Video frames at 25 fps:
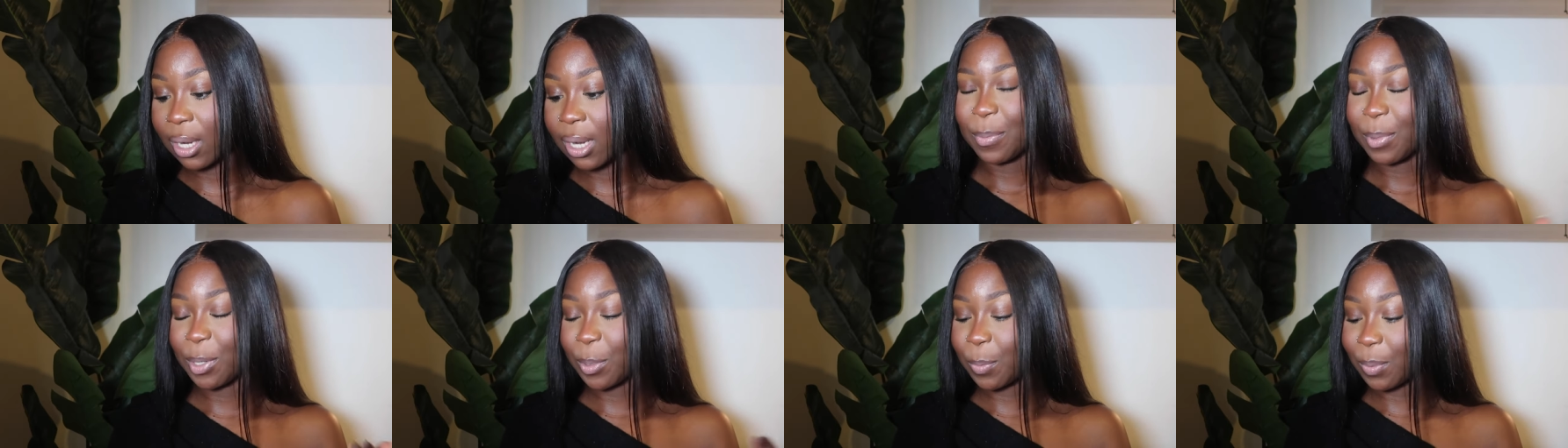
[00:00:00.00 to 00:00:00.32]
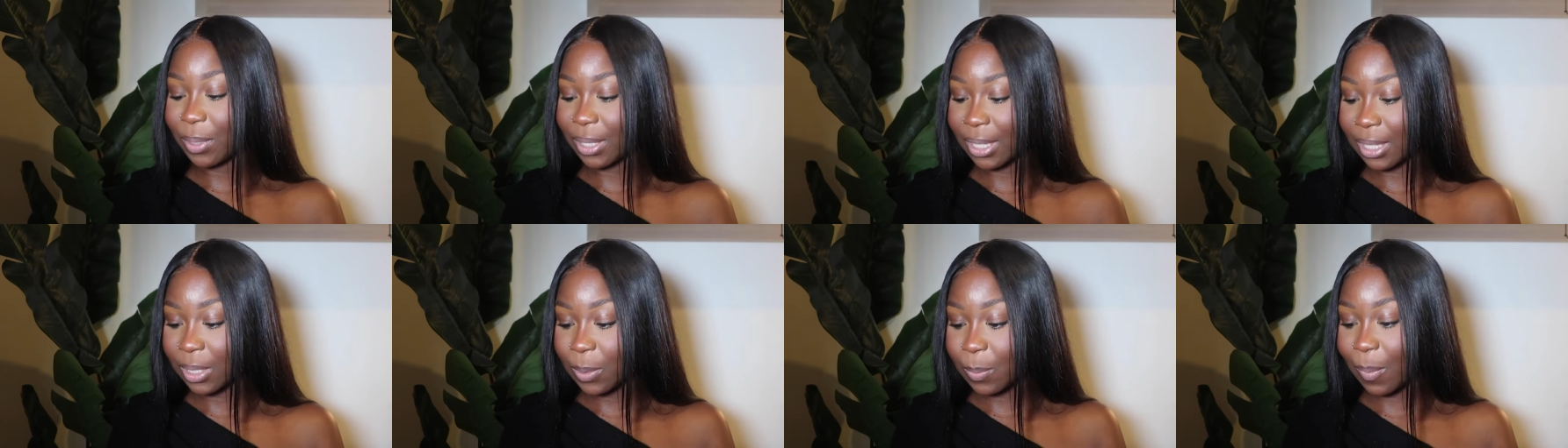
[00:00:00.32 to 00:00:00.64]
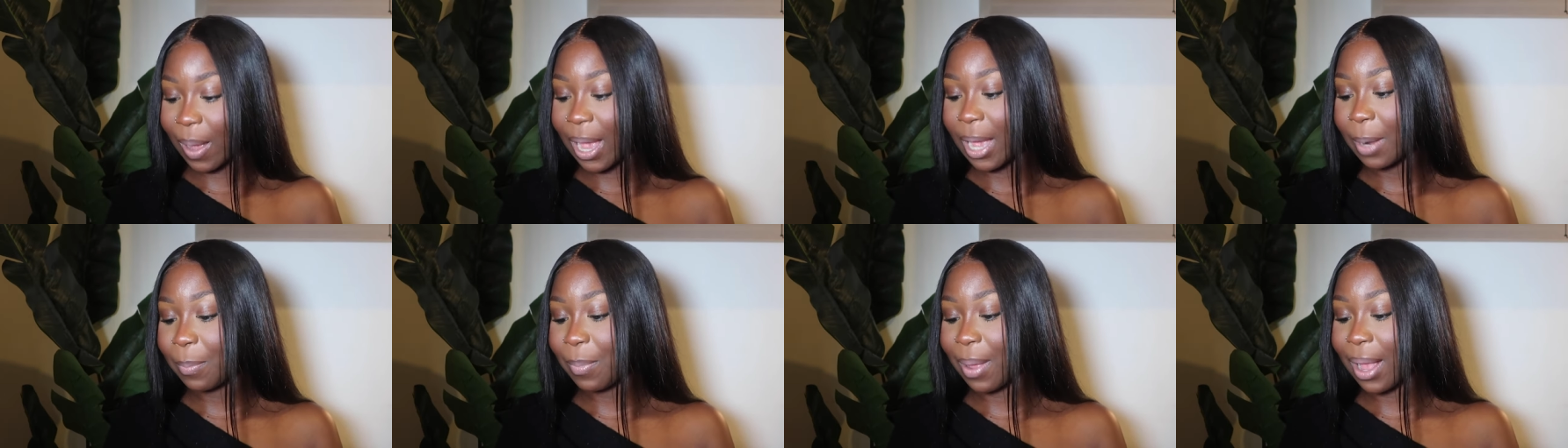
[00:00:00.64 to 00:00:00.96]
which was
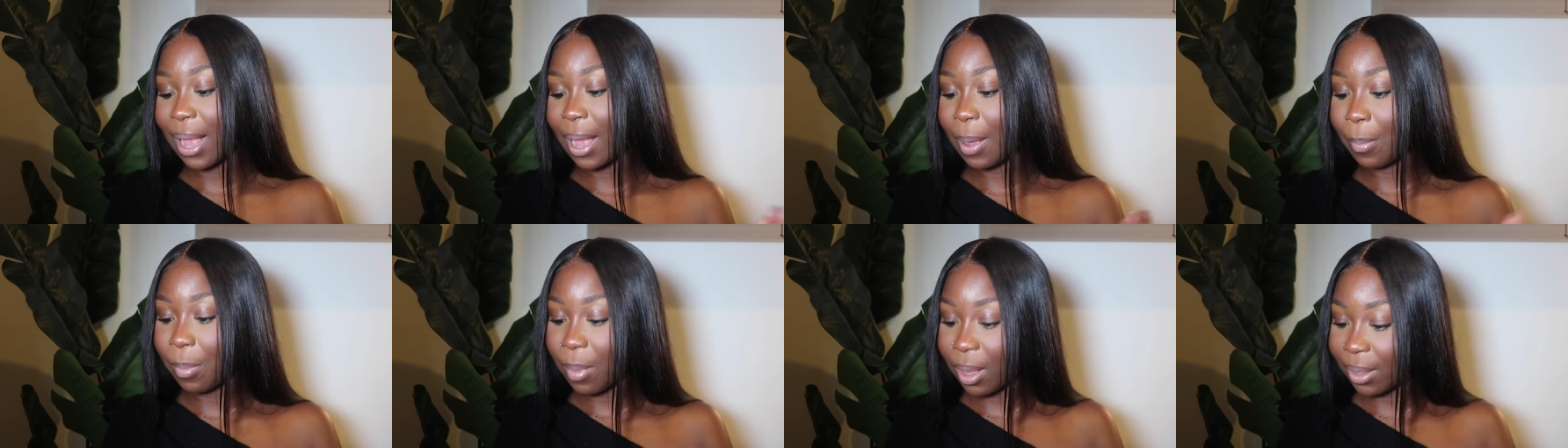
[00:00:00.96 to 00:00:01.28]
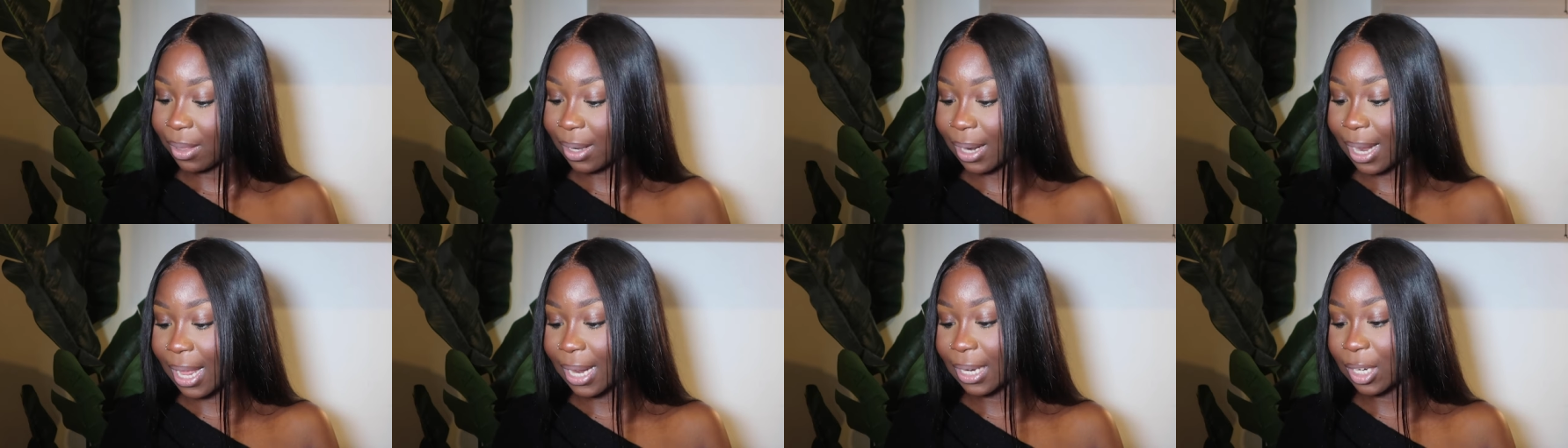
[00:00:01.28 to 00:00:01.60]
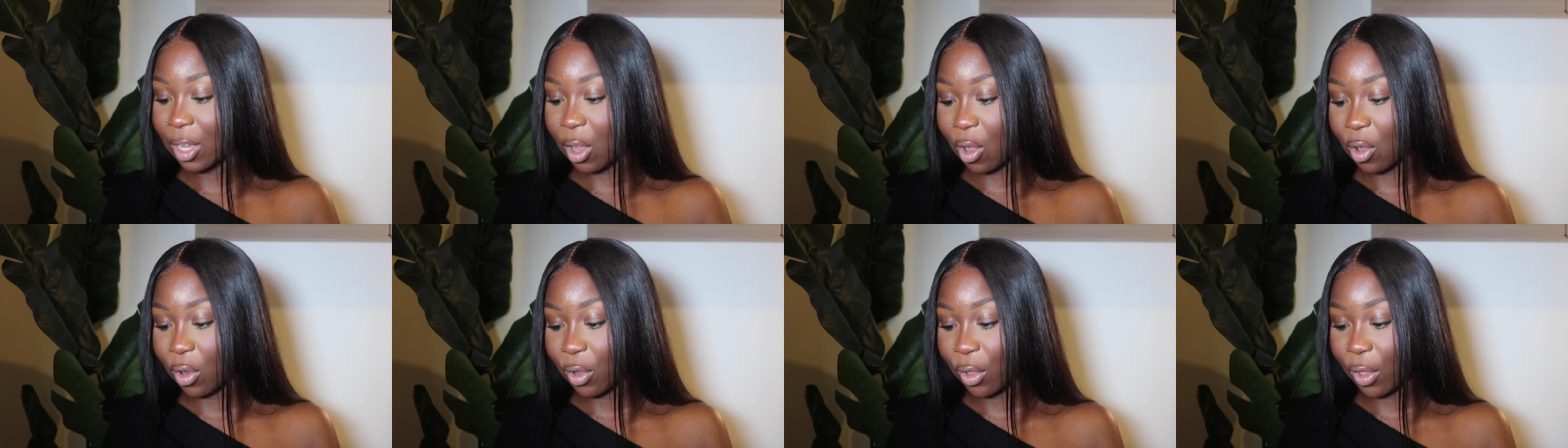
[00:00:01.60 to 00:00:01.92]
inspired by her motherland
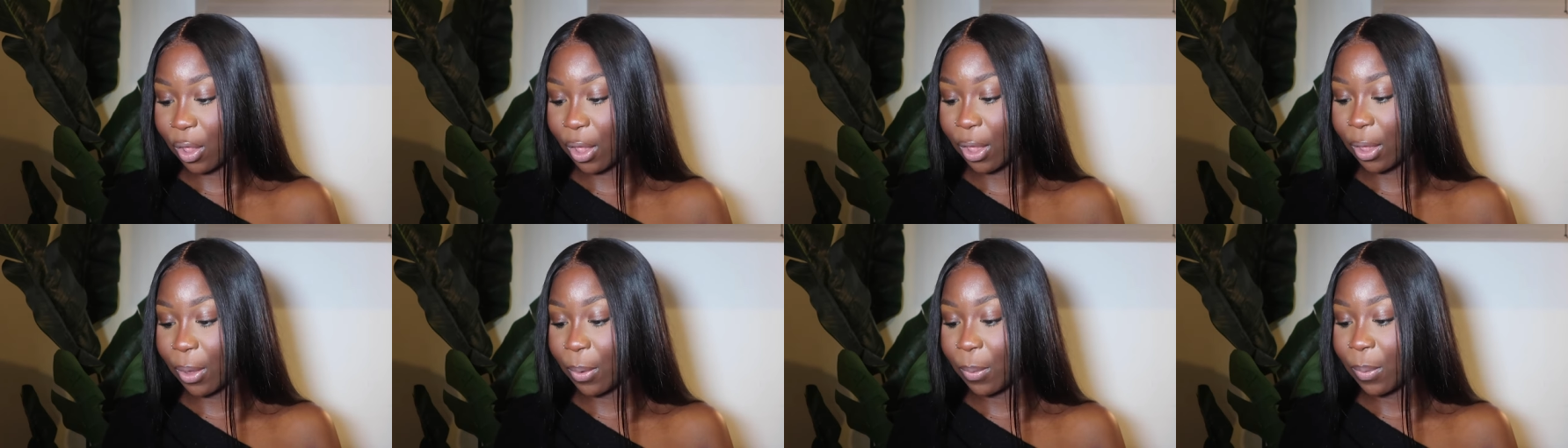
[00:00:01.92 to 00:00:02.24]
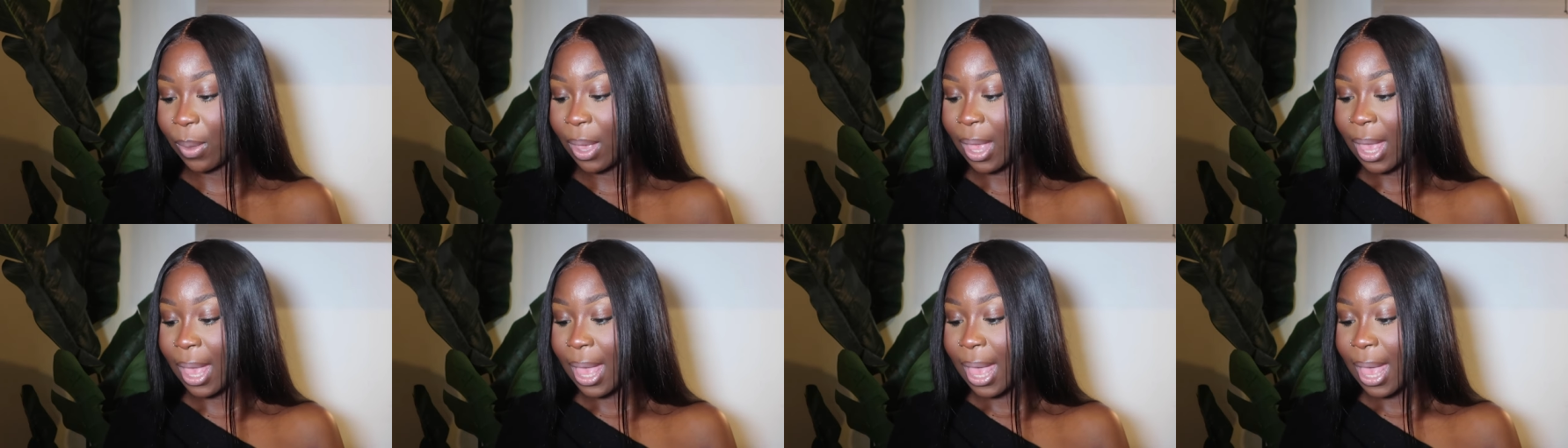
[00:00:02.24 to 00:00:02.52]
Congo,